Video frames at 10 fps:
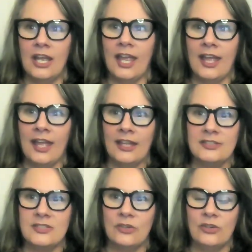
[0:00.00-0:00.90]

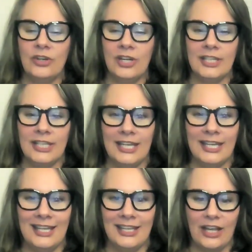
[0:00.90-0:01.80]
And so
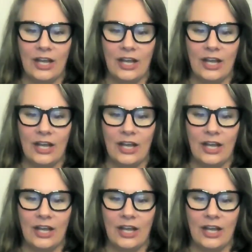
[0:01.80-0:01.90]
currently,